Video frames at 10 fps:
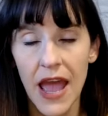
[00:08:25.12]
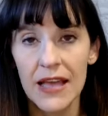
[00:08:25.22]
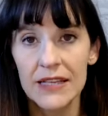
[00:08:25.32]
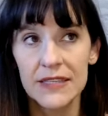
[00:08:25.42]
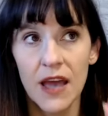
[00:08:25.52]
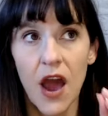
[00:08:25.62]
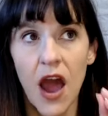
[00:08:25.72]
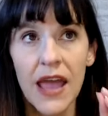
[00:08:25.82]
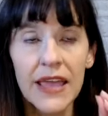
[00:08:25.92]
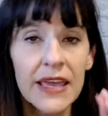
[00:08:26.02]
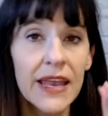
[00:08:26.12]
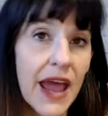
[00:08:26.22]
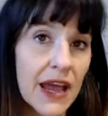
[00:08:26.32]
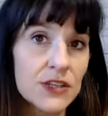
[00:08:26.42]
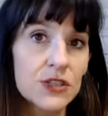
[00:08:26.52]
as I can
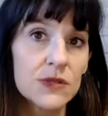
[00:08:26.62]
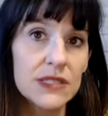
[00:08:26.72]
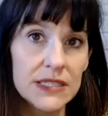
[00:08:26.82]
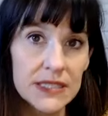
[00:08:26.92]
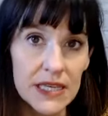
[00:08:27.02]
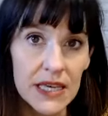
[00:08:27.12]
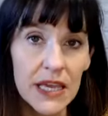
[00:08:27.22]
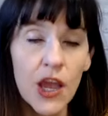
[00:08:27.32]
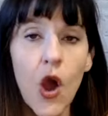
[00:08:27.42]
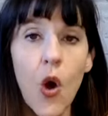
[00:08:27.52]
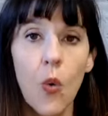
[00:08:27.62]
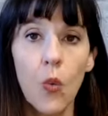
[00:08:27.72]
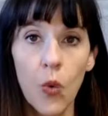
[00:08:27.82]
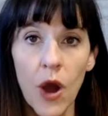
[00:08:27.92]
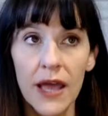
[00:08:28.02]
actually see
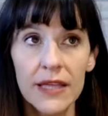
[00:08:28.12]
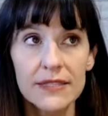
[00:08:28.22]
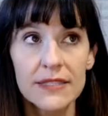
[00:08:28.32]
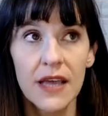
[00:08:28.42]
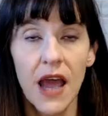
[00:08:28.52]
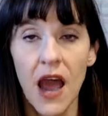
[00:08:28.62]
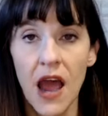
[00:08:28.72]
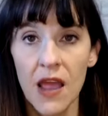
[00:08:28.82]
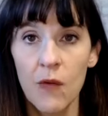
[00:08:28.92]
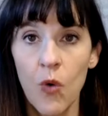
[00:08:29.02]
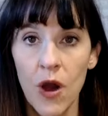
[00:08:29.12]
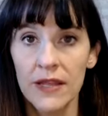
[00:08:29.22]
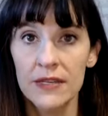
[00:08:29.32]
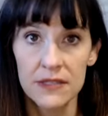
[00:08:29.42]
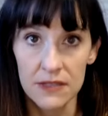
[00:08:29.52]
what I want
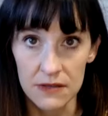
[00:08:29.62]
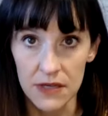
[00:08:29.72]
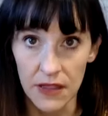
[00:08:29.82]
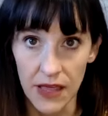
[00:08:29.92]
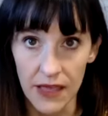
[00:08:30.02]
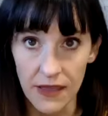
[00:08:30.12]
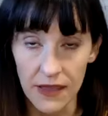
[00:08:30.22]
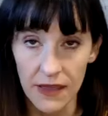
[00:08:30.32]
it to look like